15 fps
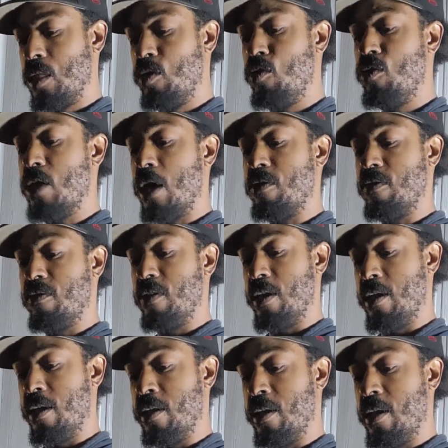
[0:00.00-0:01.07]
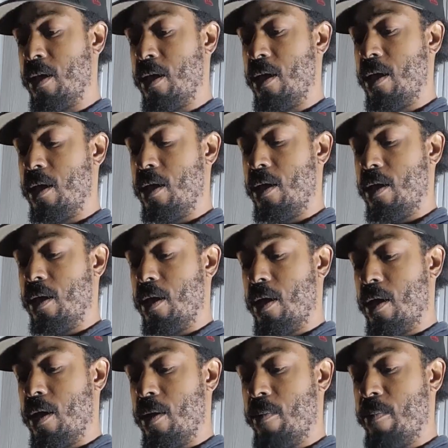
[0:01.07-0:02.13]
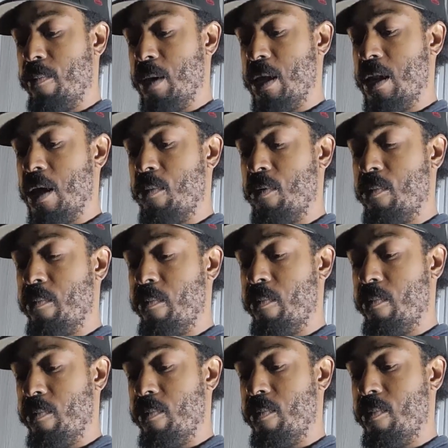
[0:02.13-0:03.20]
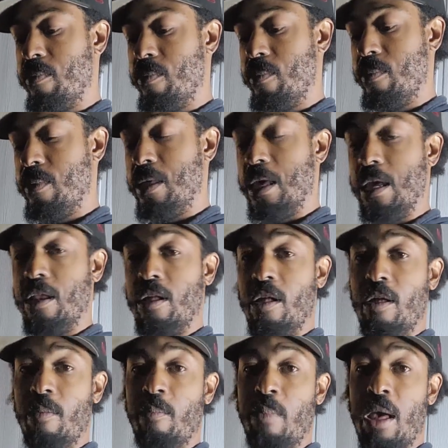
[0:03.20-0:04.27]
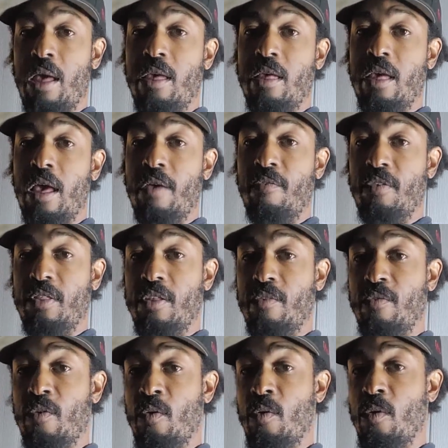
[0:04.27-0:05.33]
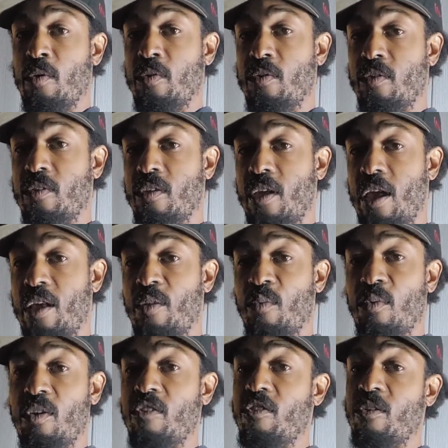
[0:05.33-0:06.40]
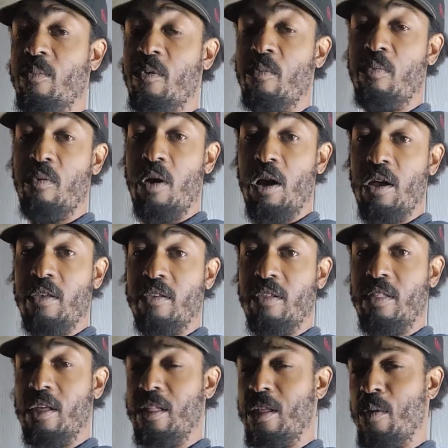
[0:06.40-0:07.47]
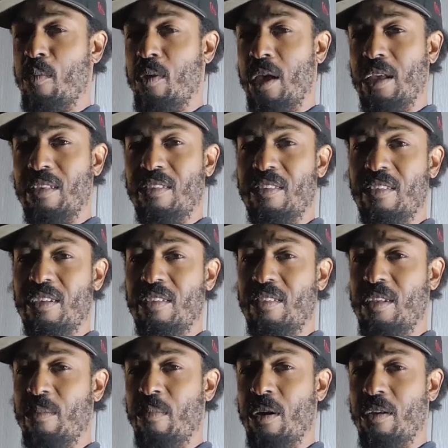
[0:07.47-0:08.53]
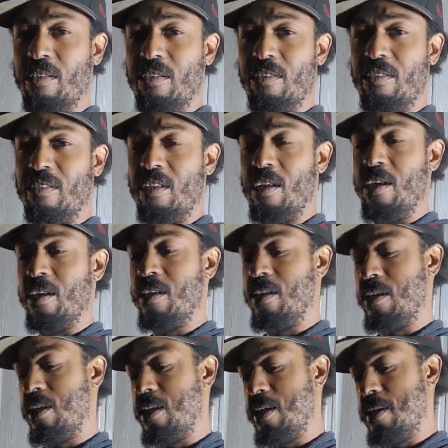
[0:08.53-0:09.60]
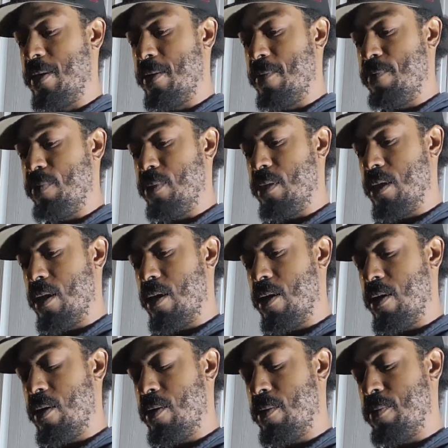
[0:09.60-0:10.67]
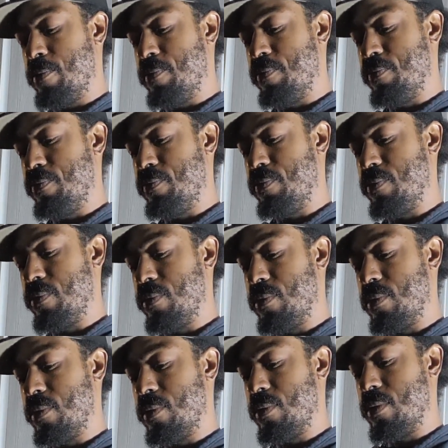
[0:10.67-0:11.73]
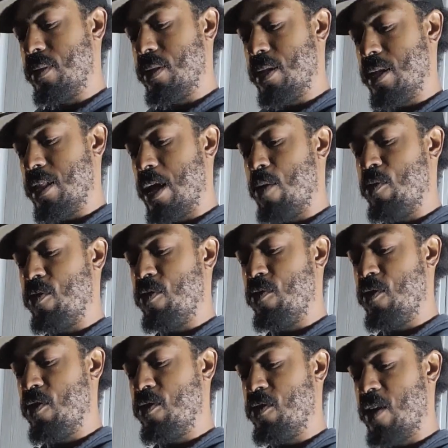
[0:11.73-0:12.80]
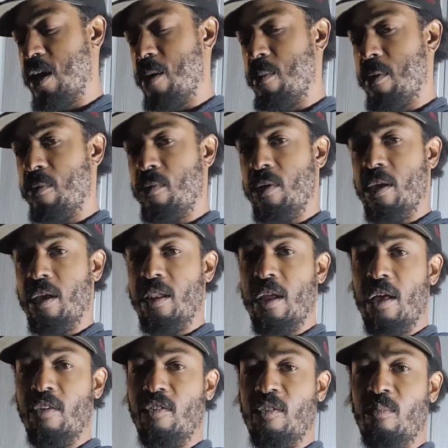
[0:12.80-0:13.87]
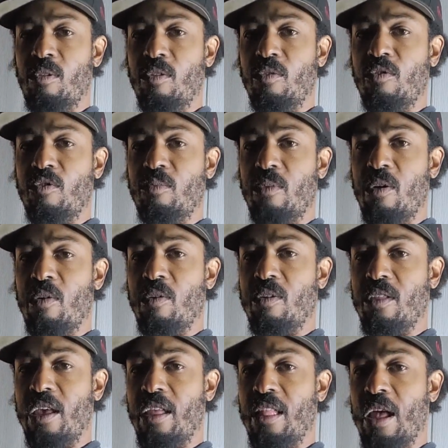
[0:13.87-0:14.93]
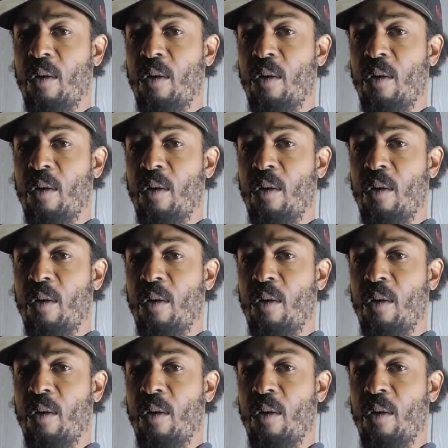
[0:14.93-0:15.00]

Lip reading: 2010, being able to get Behi K54s at a reasonable price. I think they were like $60 a stick. And that was the first time I really acknowledged the blue smoke. Like,